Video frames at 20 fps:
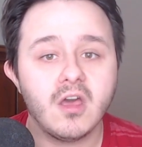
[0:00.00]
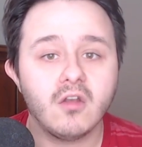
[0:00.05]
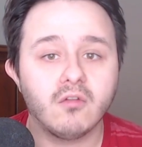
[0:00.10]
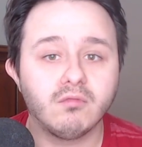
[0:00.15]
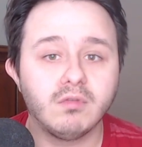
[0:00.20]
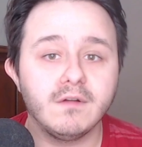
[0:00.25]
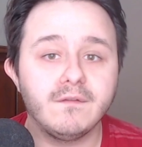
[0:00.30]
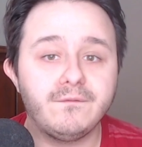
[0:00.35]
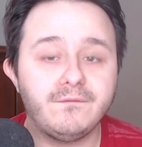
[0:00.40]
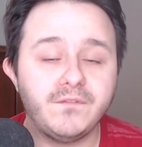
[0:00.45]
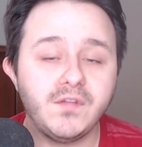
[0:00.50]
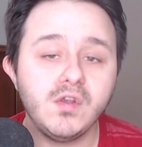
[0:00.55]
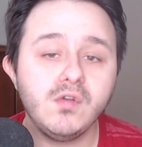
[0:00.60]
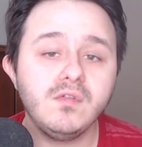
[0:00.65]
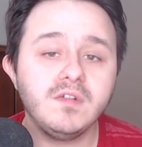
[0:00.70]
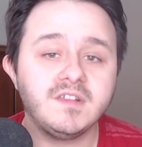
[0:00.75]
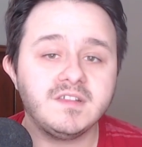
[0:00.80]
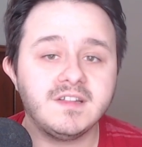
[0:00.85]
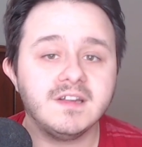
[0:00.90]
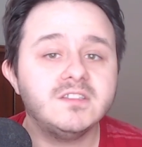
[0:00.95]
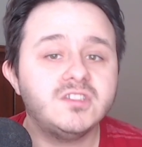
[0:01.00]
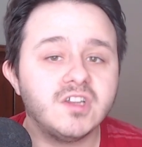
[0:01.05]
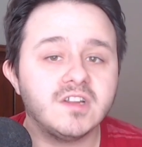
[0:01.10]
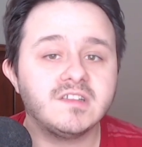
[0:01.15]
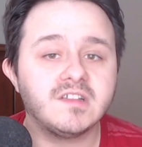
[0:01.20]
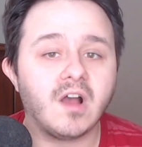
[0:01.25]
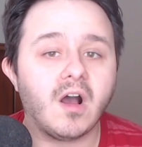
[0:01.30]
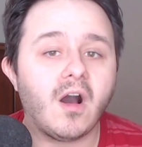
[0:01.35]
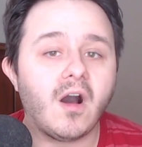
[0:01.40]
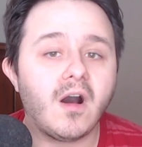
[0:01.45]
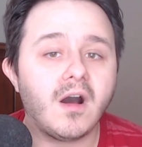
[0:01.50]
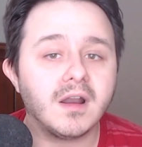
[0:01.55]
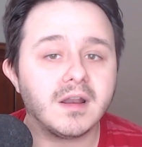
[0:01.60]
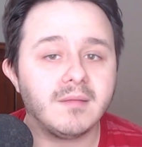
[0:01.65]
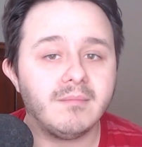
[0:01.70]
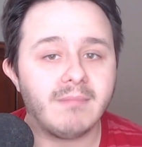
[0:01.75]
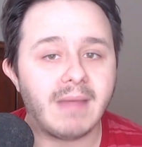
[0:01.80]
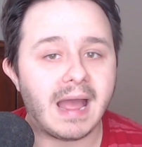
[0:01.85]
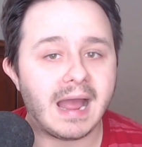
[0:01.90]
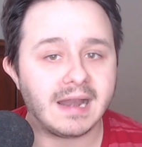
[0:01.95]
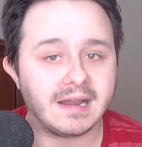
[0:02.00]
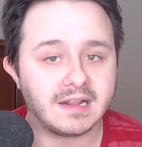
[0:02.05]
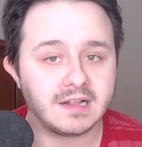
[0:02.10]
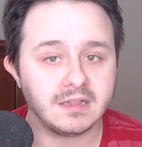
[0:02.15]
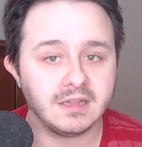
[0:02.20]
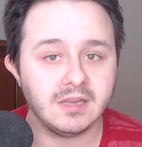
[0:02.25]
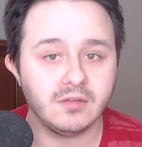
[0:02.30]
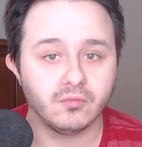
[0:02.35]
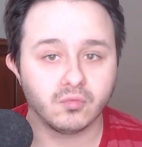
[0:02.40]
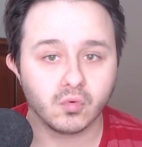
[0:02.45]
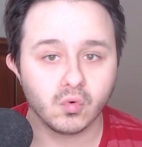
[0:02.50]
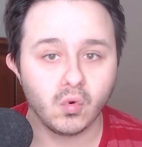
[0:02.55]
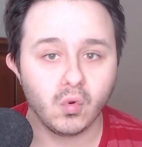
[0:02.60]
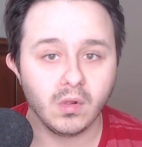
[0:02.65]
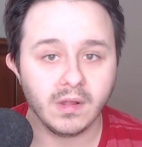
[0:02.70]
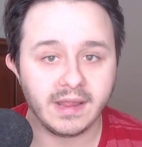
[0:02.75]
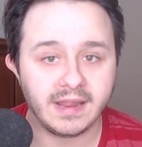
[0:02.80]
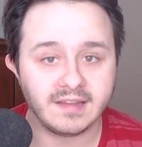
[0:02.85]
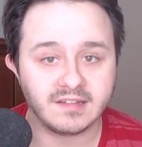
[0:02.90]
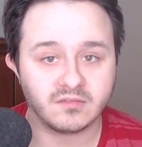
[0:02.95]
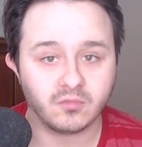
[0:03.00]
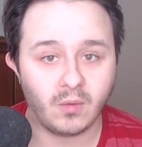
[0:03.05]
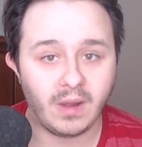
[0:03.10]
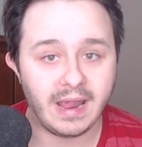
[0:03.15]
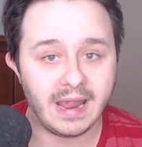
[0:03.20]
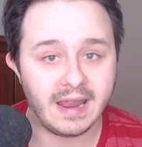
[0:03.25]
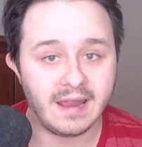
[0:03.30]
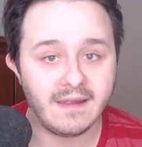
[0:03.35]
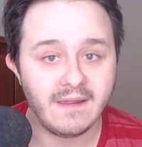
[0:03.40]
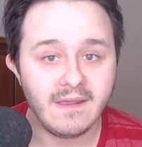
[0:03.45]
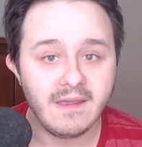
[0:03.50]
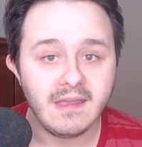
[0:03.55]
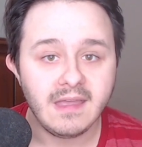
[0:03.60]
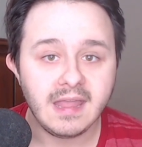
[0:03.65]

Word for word: refuse to just automatically rule his way.